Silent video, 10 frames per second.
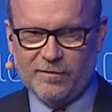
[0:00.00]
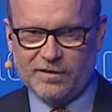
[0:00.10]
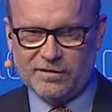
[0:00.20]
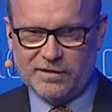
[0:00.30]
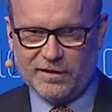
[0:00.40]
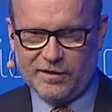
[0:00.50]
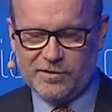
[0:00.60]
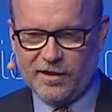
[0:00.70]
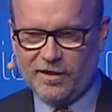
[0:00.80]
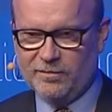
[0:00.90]
Minister
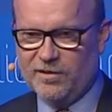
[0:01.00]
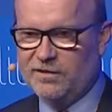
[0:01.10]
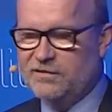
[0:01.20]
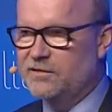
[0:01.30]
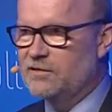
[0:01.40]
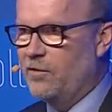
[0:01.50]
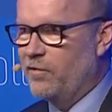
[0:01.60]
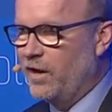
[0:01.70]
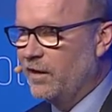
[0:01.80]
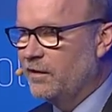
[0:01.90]
Lajčák and Minister Zaur
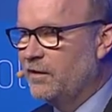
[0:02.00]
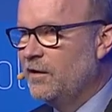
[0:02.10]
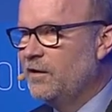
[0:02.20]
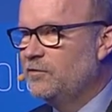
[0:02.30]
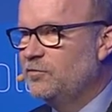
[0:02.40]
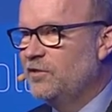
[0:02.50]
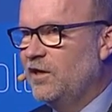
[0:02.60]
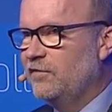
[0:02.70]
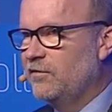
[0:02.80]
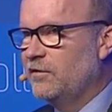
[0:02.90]
Alek, to
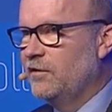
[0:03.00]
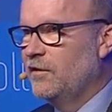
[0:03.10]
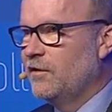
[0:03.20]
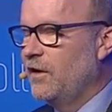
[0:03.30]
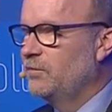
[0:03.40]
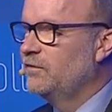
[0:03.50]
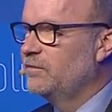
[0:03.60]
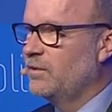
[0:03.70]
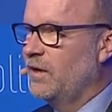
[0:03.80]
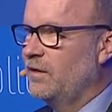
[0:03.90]
deliver a couple
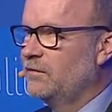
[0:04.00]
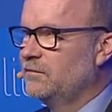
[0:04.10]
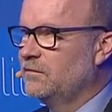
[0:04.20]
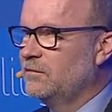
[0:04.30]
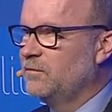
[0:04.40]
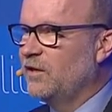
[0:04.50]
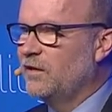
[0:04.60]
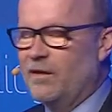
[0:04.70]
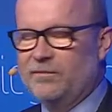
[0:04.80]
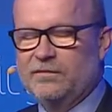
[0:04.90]
of
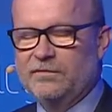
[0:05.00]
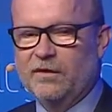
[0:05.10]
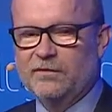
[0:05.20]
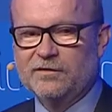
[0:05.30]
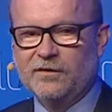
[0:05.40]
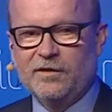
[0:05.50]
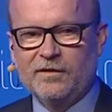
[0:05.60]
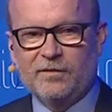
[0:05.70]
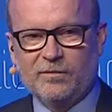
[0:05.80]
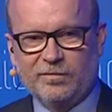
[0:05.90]
welcome notes.
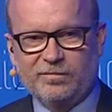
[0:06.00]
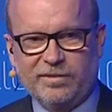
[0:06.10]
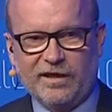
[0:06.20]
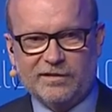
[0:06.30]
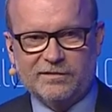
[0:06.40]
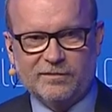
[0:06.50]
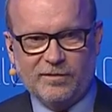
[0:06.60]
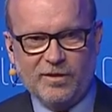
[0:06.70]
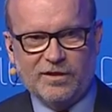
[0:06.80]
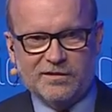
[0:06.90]
Please,
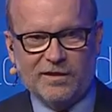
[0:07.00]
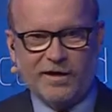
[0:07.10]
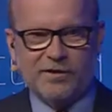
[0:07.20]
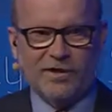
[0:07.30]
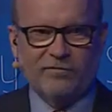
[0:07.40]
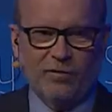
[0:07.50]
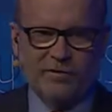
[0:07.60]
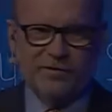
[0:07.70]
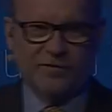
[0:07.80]
Minister Lajčák, floor is